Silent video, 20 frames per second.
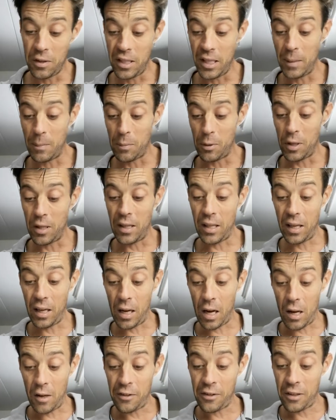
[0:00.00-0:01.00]
deep
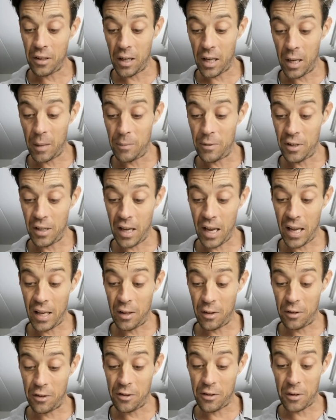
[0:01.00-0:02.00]
breathing also helps you
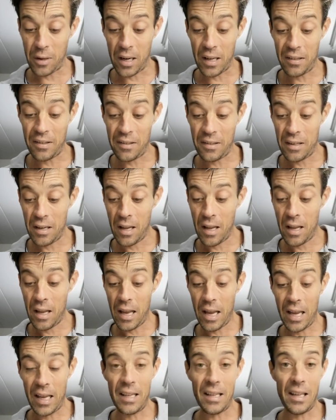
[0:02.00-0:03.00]
handle stress
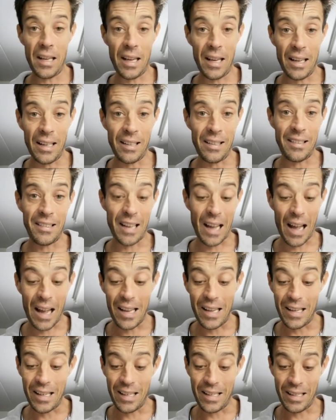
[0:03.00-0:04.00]
and
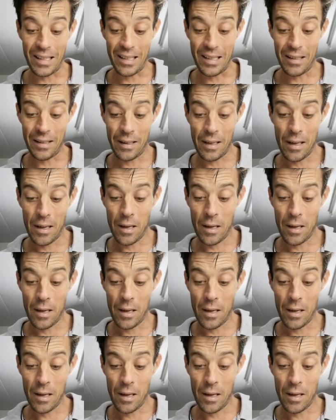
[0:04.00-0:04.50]
anxiety.